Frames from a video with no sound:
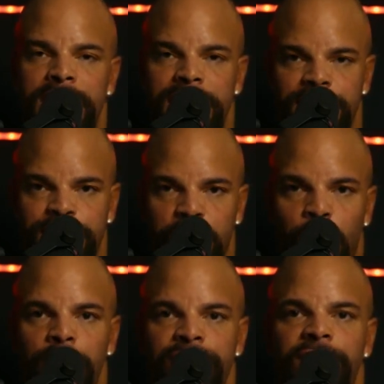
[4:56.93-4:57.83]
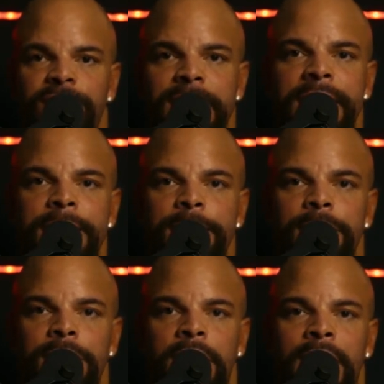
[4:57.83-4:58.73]
is because of me
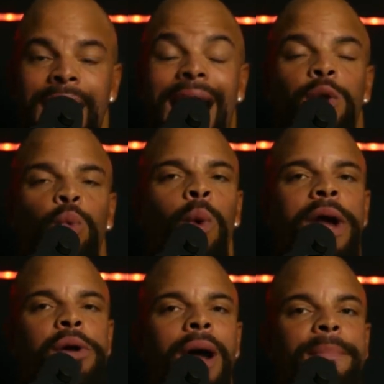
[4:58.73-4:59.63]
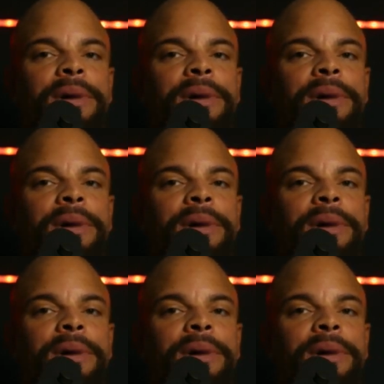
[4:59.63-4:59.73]
and where I'm